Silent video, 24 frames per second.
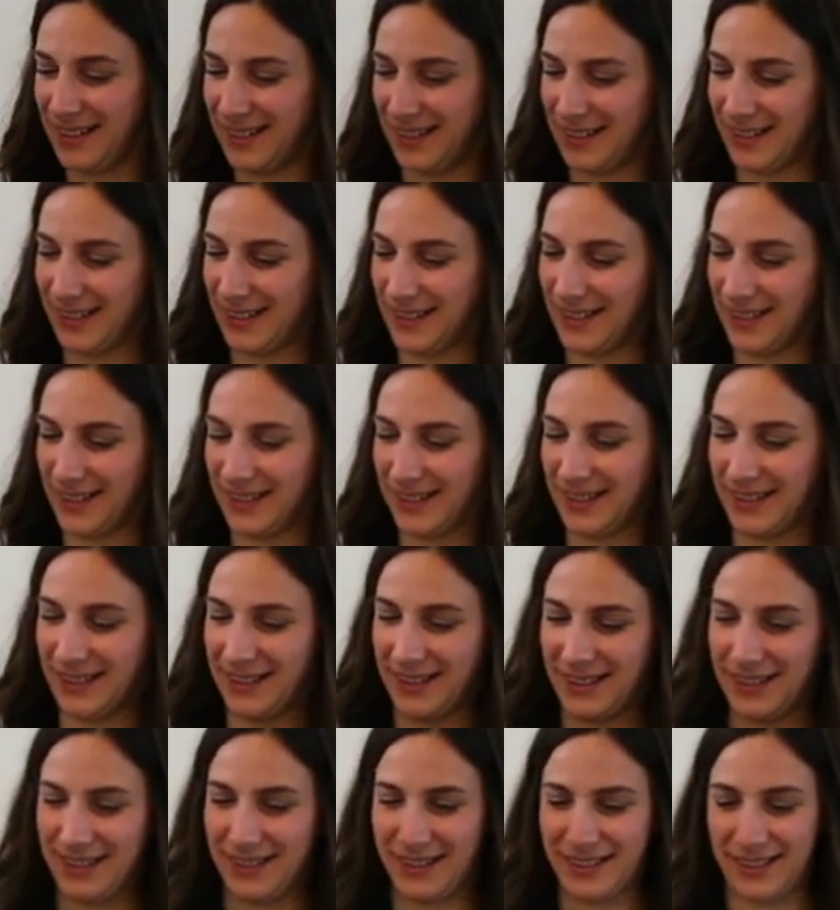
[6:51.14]

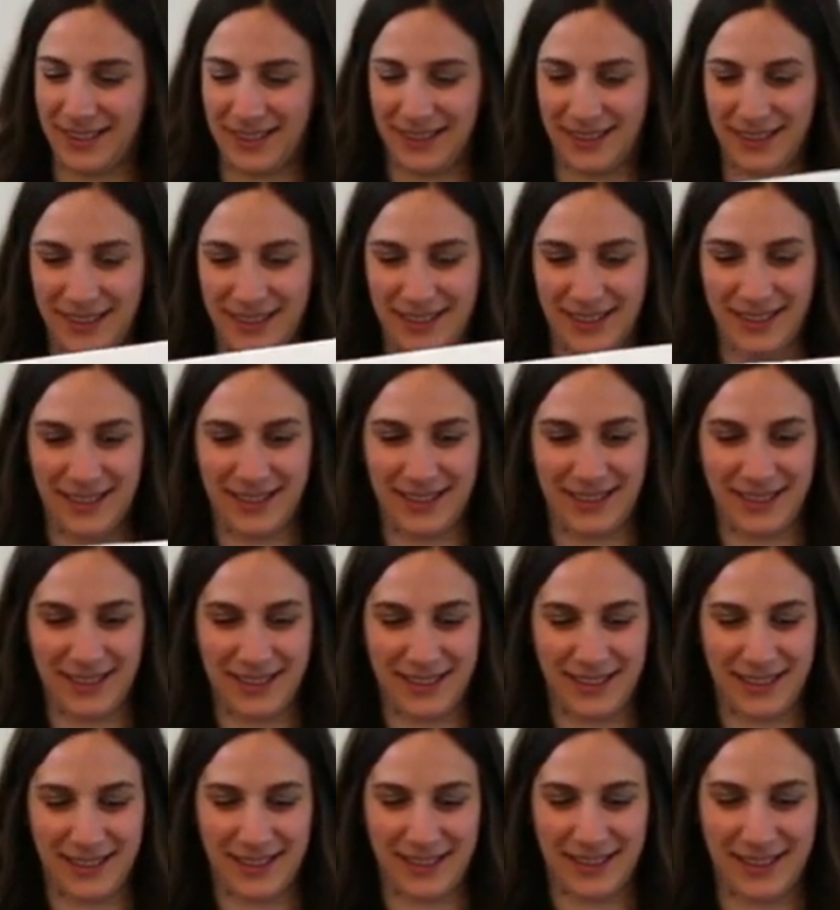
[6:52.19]

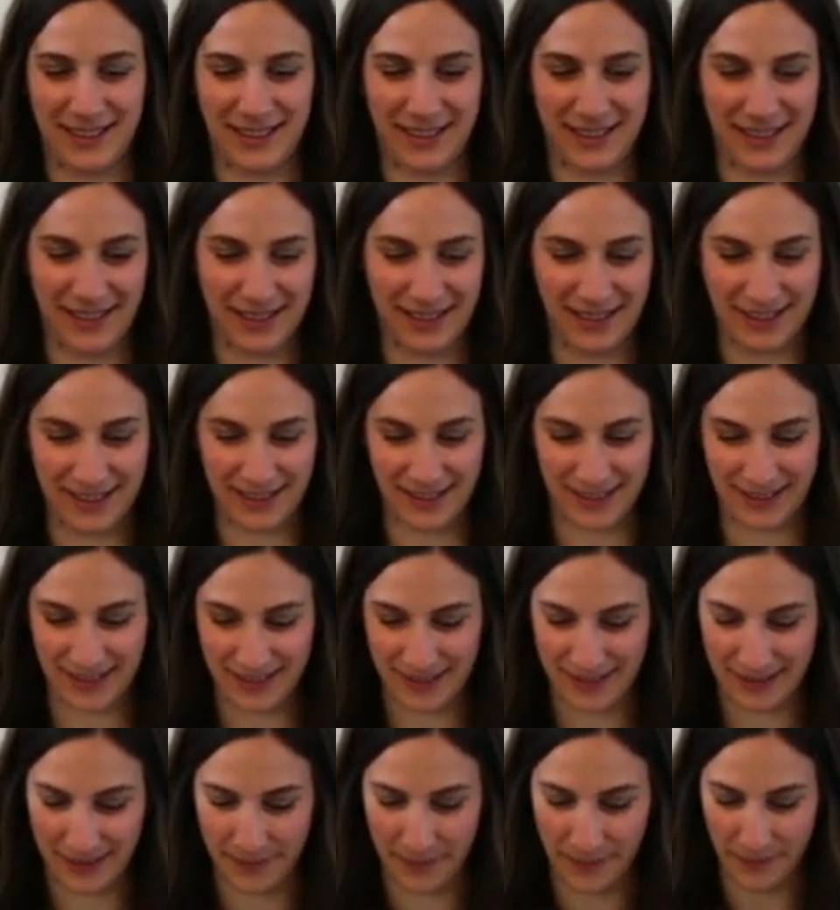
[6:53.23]

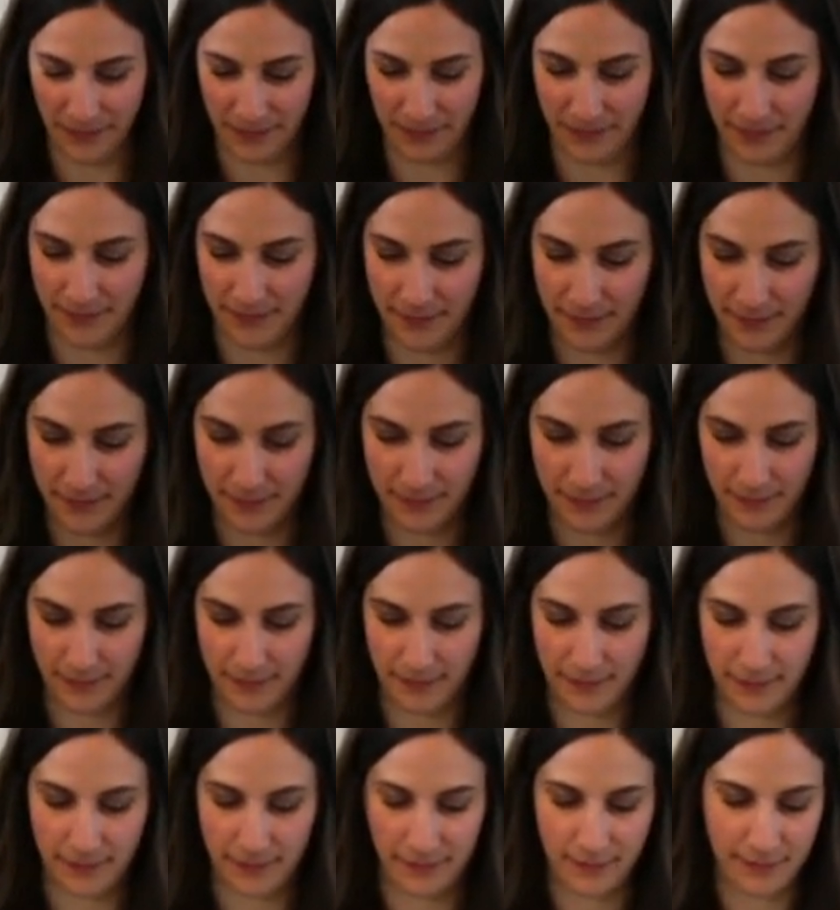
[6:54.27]

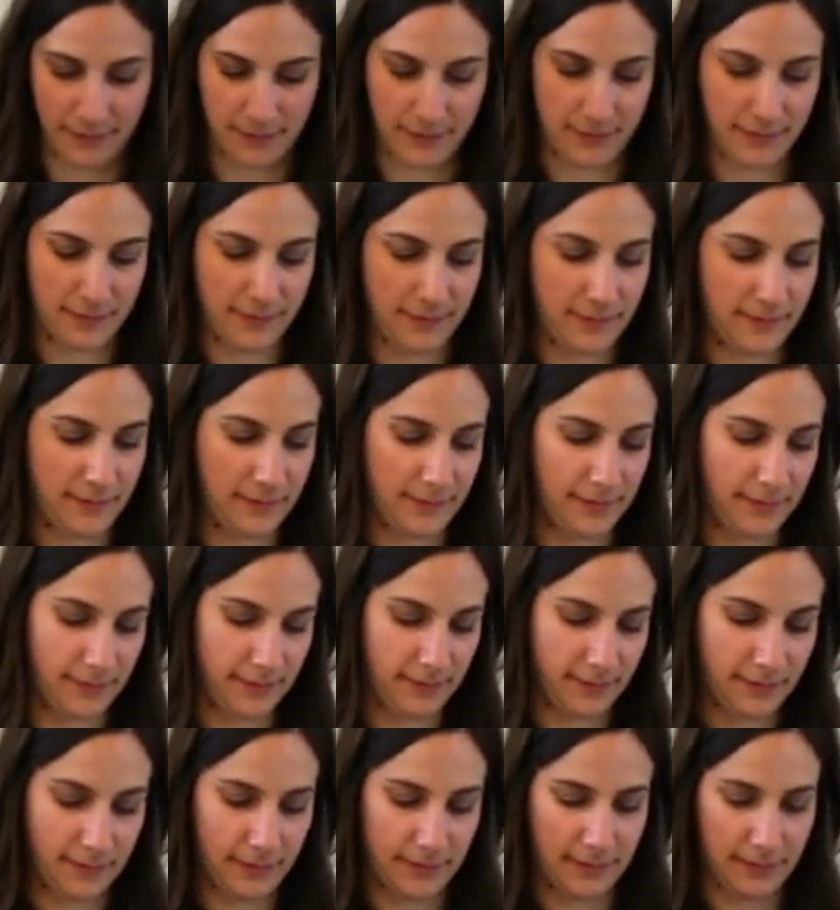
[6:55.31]

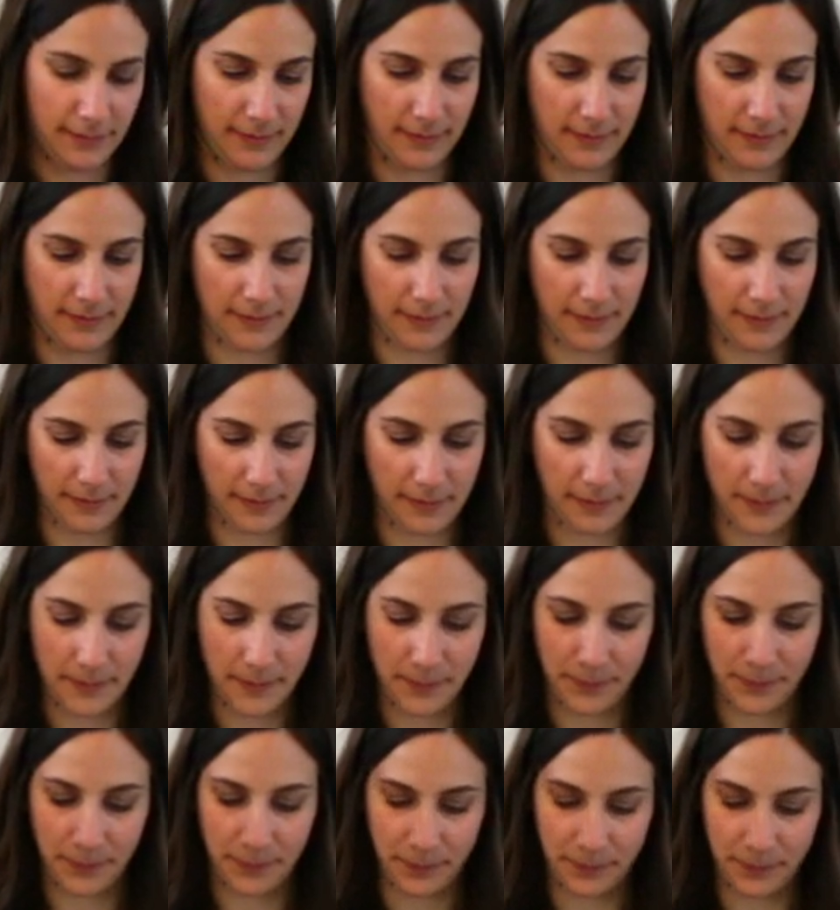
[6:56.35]

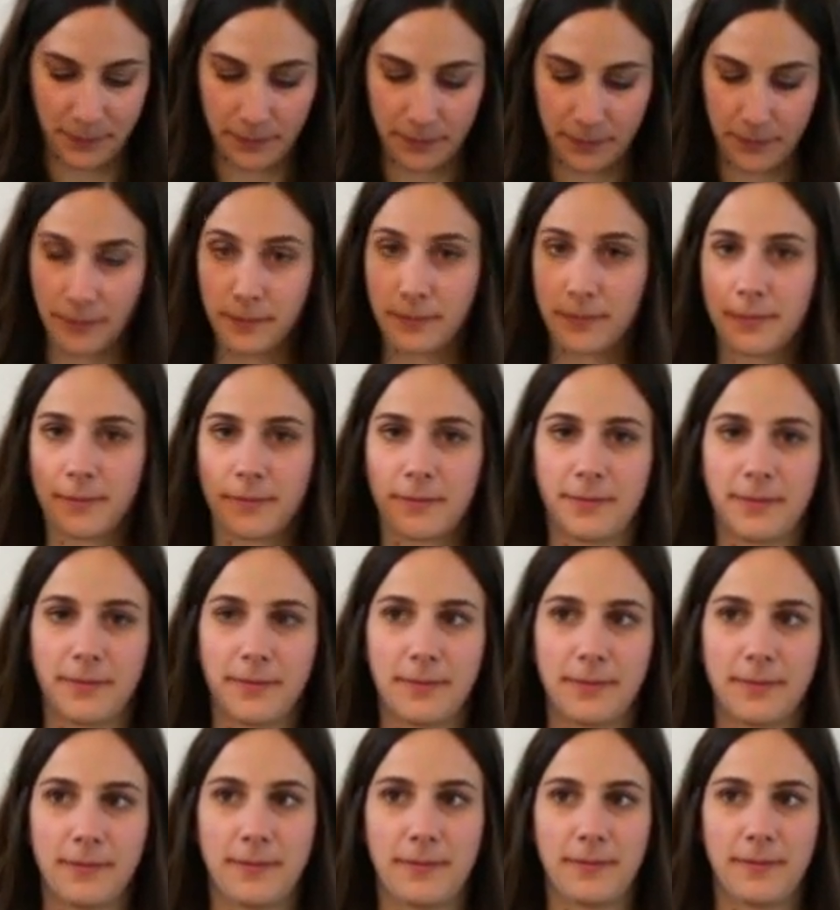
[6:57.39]

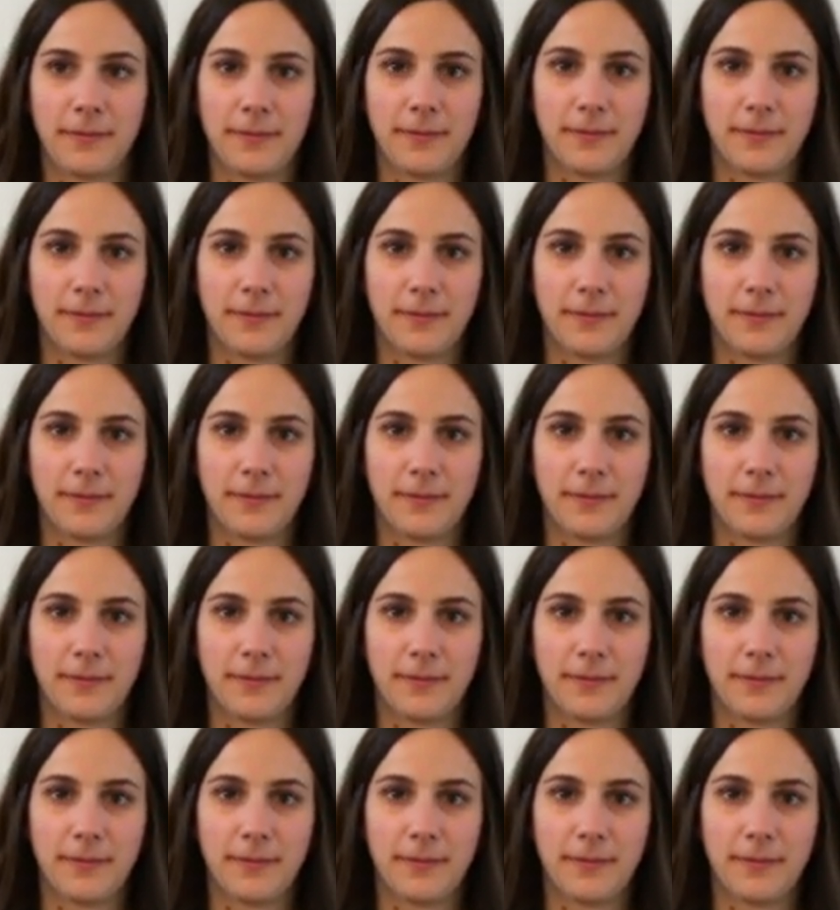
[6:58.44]
[no speech]